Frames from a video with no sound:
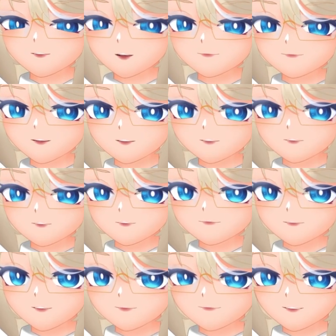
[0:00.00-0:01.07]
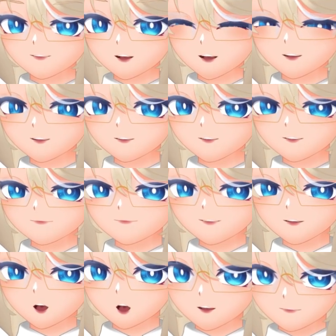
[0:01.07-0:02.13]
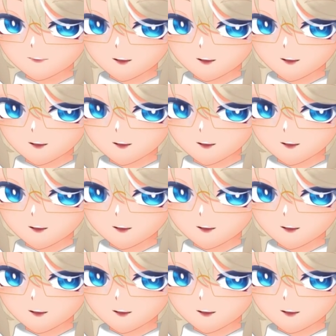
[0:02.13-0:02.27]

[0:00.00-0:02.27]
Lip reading: update you on specific day and then he would be gone.